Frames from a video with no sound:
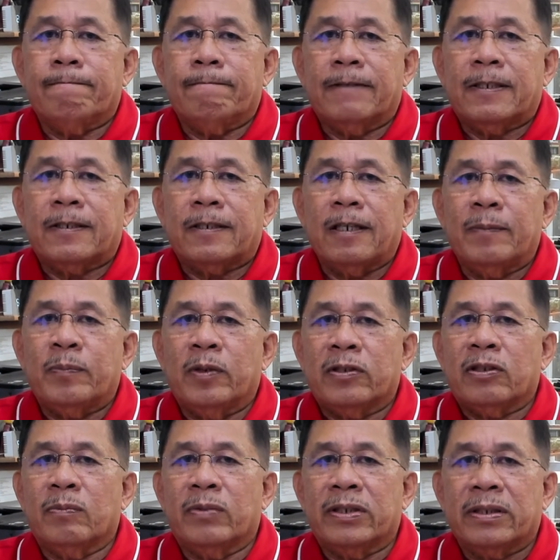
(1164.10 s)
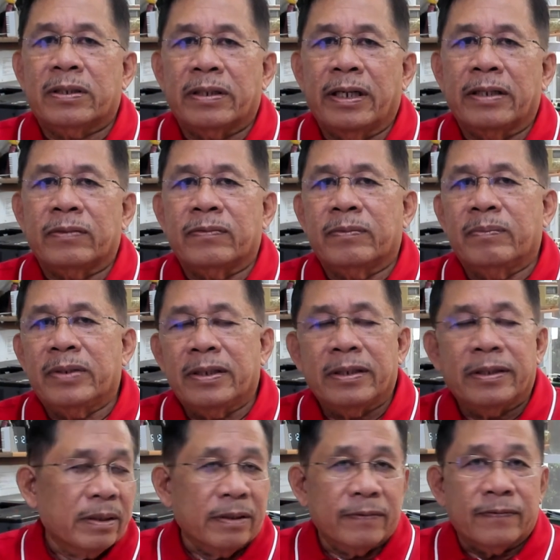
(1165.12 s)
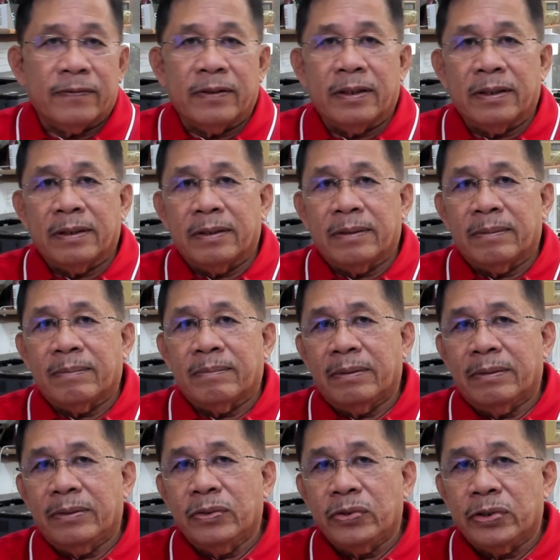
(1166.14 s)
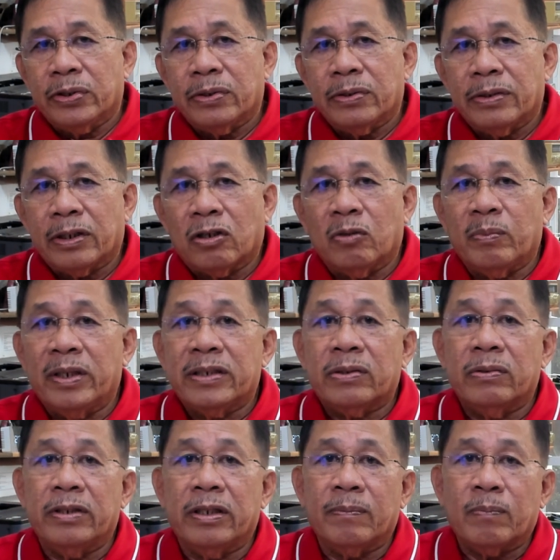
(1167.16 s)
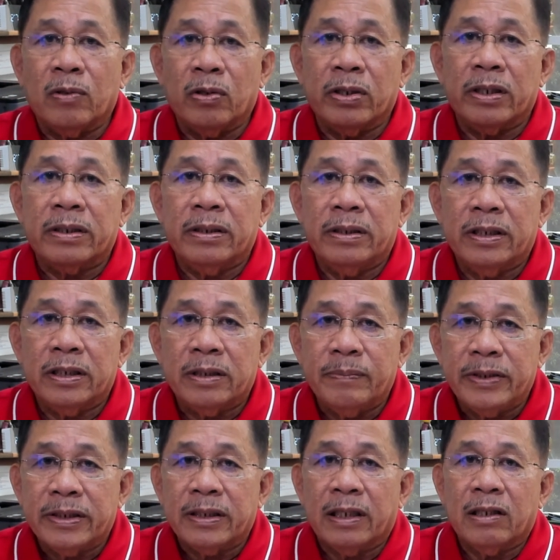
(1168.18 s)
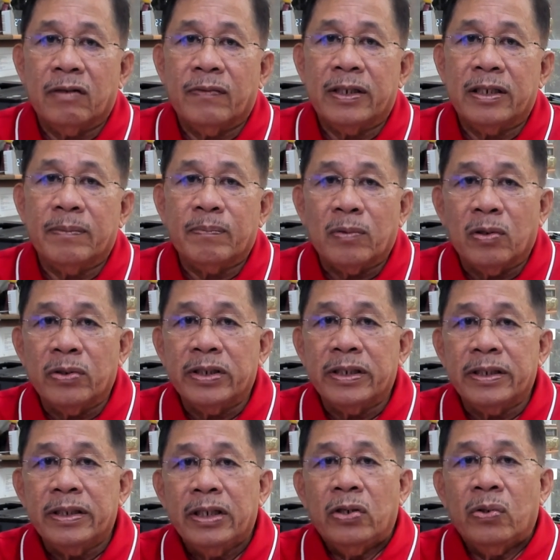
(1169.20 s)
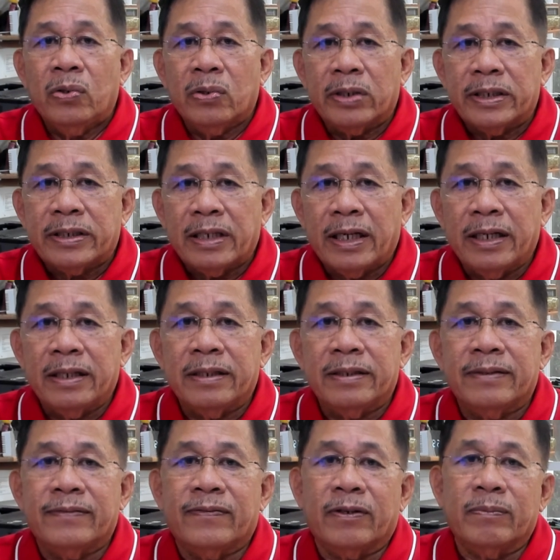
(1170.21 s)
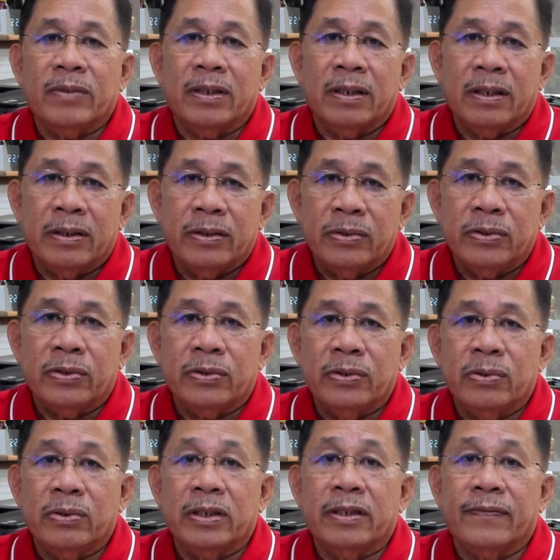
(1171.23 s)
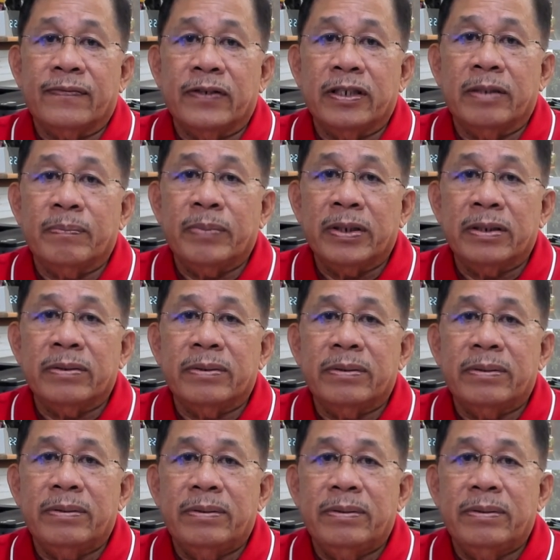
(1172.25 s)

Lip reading: Examples of restraint would be if the union recommends to the employer the dismissal of an employee who resigned from the union during the freedom period.